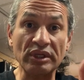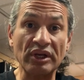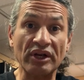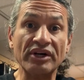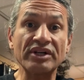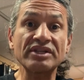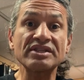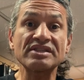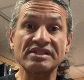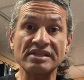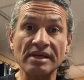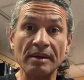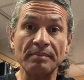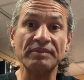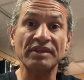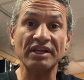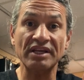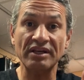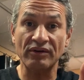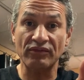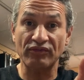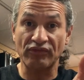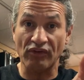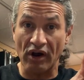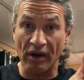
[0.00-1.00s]
learn
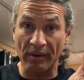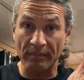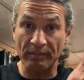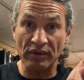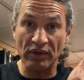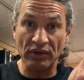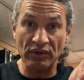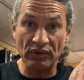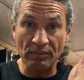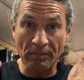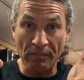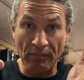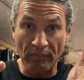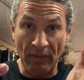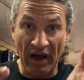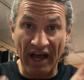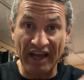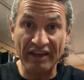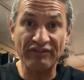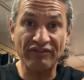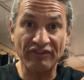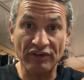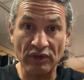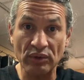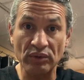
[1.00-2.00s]
something from
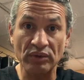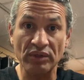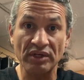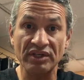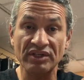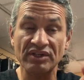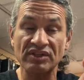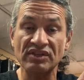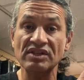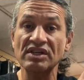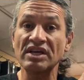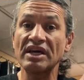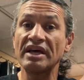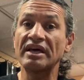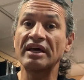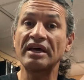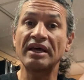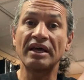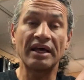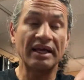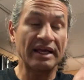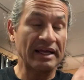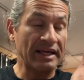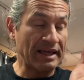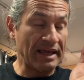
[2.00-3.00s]
my viewers.
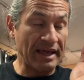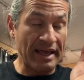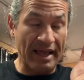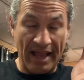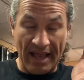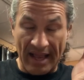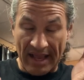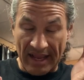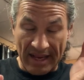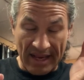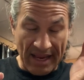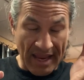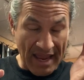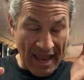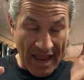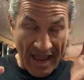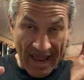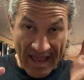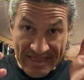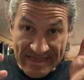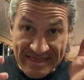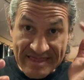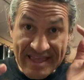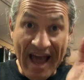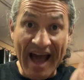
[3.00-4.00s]

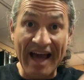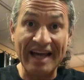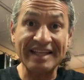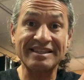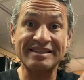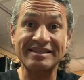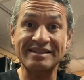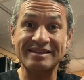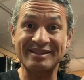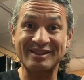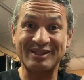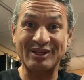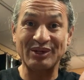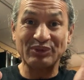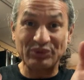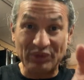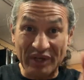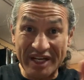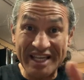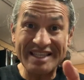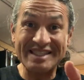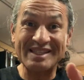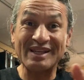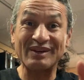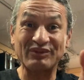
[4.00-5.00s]
And that's the
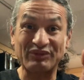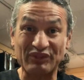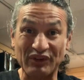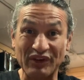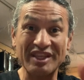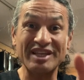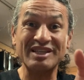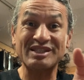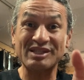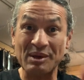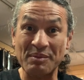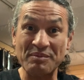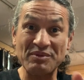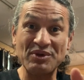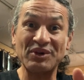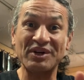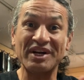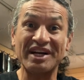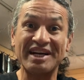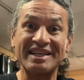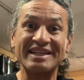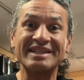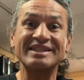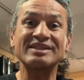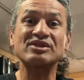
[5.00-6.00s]
reason for this
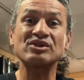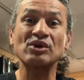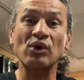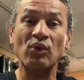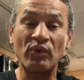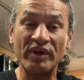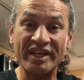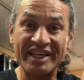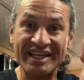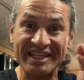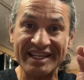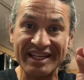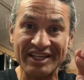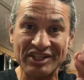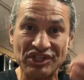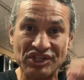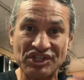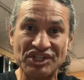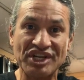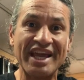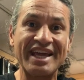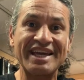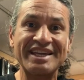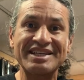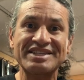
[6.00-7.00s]
community. So we can
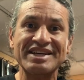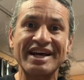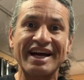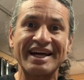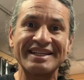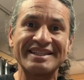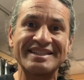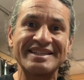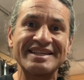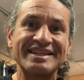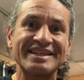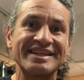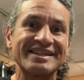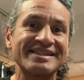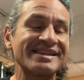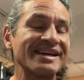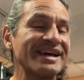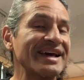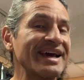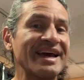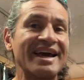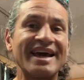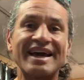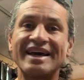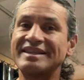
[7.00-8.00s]
exchange ideas.
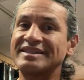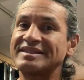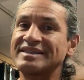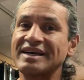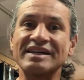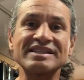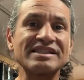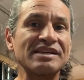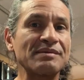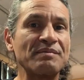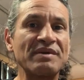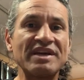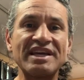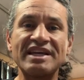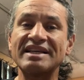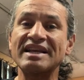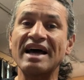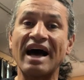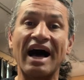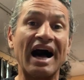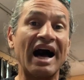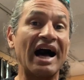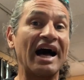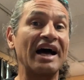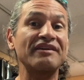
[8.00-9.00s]
It doesn't mean
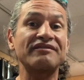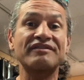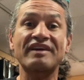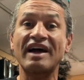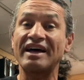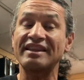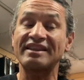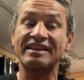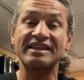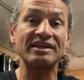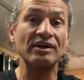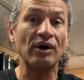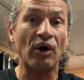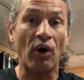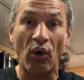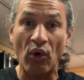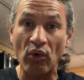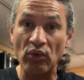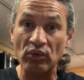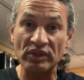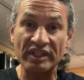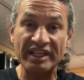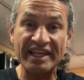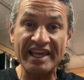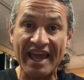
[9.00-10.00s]
I've got the
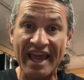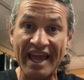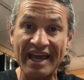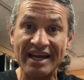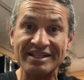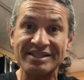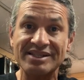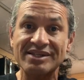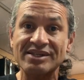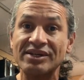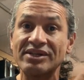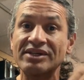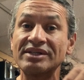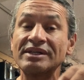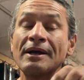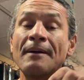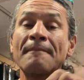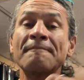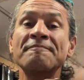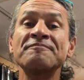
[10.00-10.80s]
only answer.